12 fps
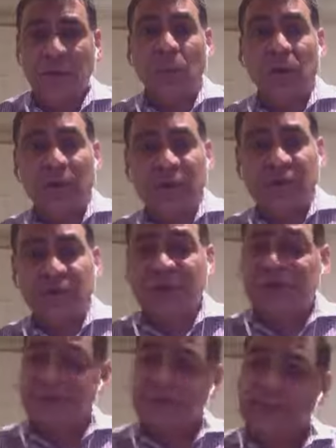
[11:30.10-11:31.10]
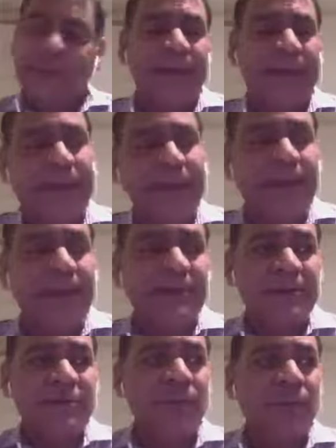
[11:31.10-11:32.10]
What are our strengths? And
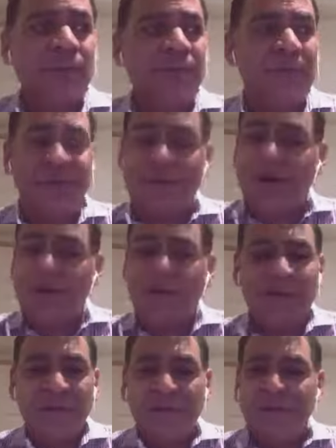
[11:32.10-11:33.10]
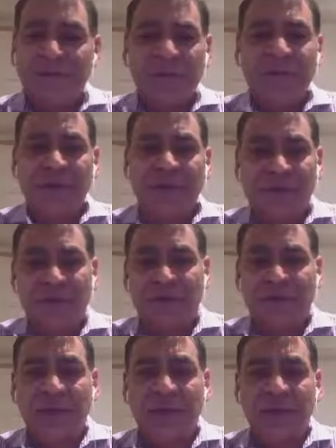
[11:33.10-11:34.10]
so, yeah, the failures have been a huge
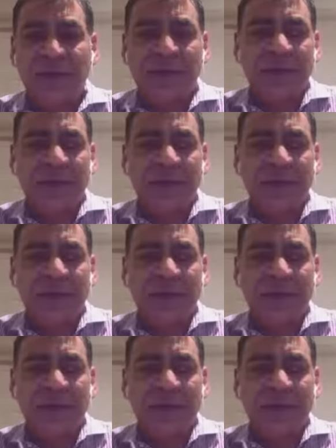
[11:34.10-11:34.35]
thing,